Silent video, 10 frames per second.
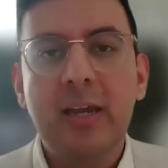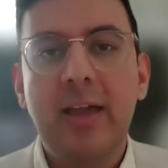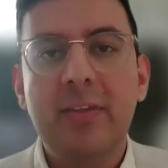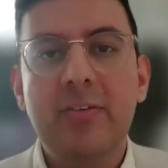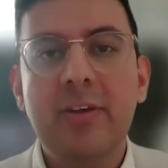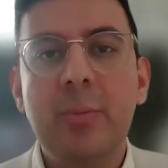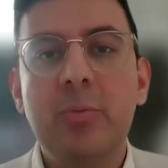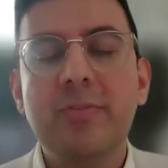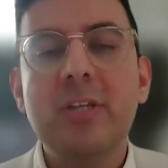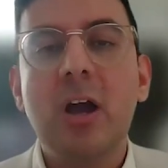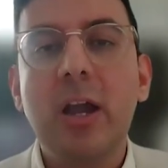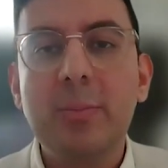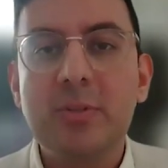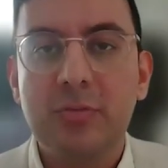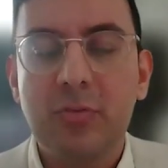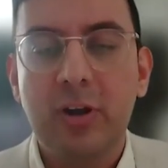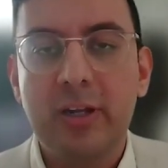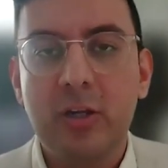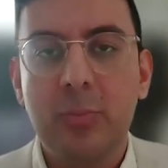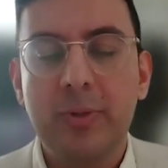And there are a number of types of
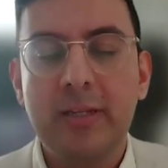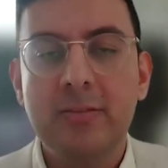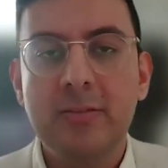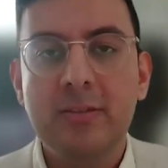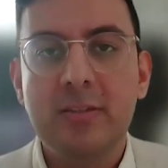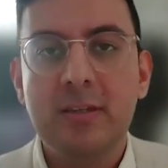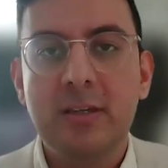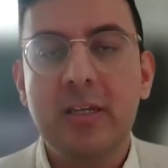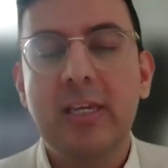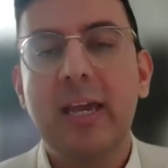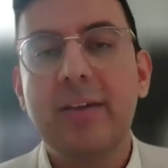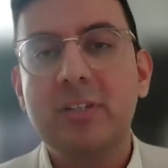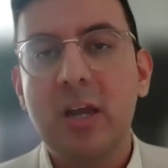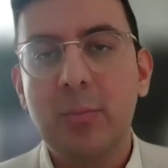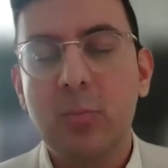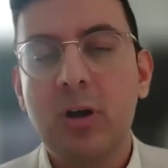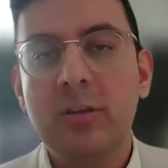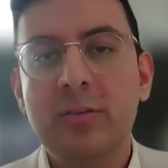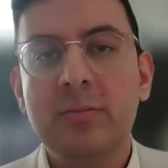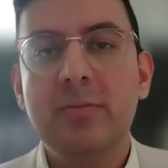cryoglobulins. You have type
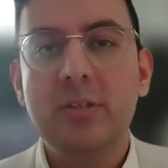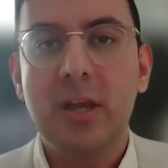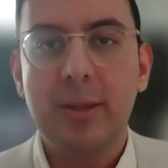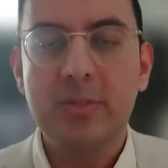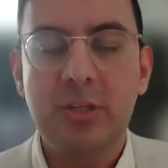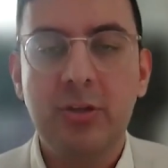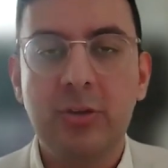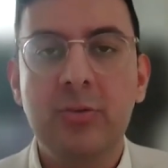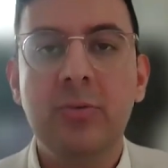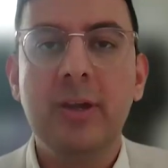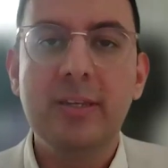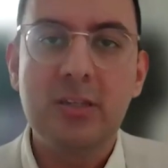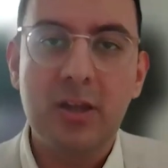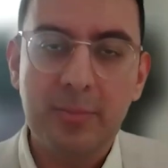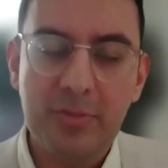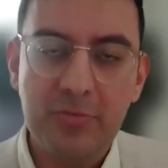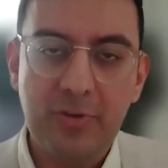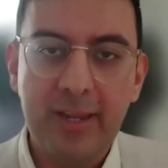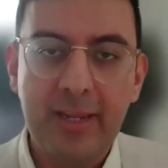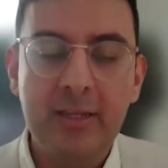1, type 2, and type
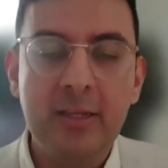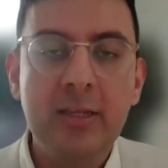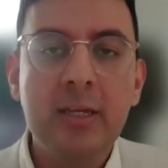3.